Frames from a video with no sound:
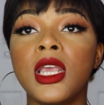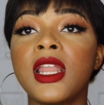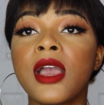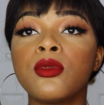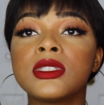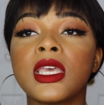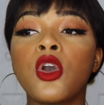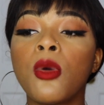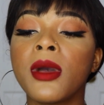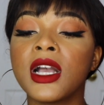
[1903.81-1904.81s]
and I was like,
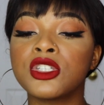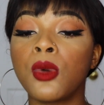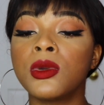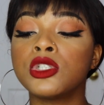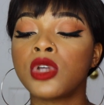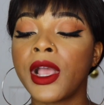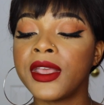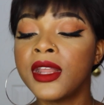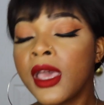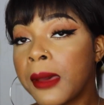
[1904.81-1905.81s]
oh my gosh, I want to try it.